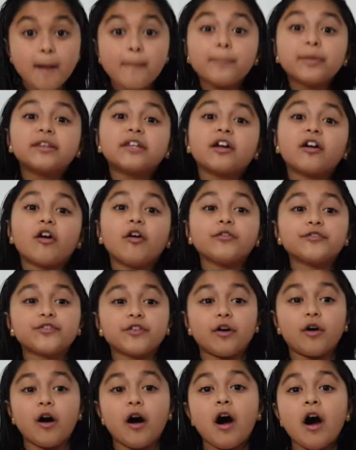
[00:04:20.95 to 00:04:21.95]
but there are
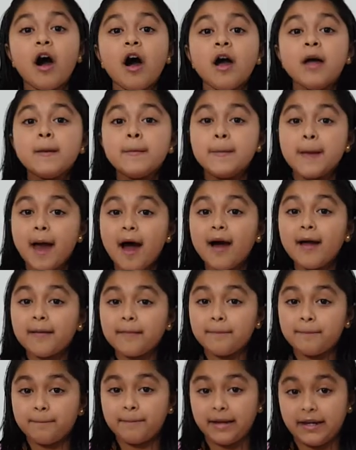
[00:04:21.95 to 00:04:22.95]
also not
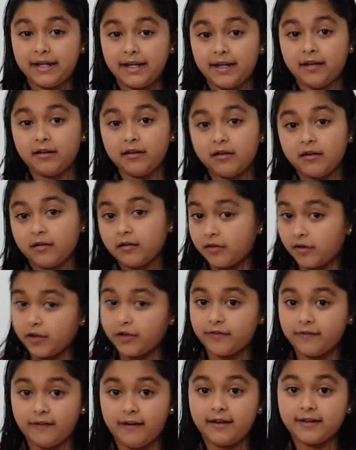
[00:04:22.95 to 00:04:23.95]
many
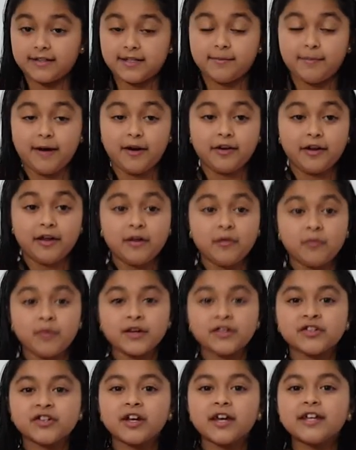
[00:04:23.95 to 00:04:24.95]
good things about it,
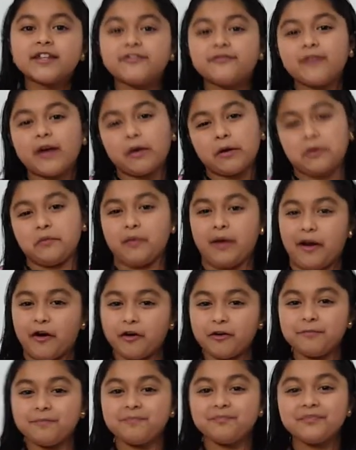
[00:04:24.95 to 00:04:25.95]
which it's very
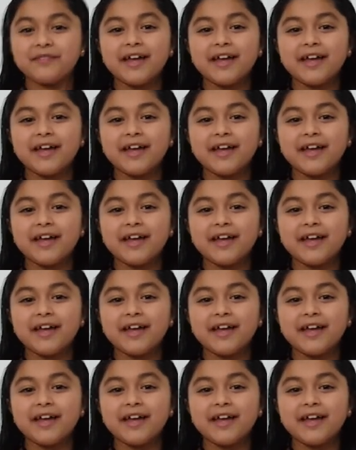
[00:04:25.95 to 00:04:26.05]
rare,